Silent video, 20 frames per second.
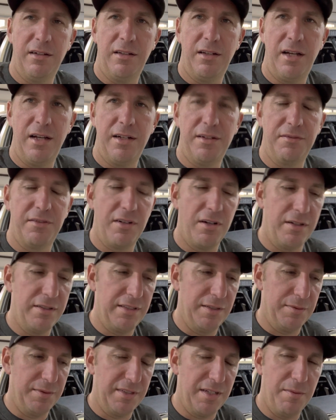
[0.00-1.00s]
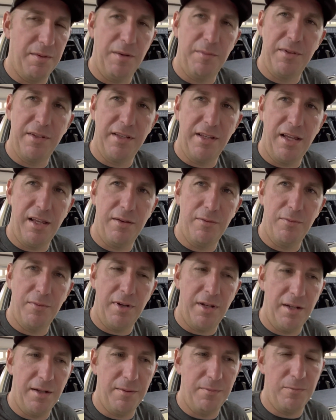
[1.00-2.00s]
line of cars that was coming up to that
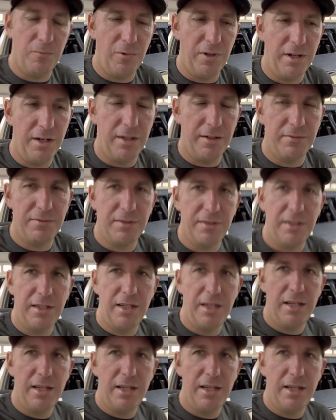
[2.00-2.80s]
went off.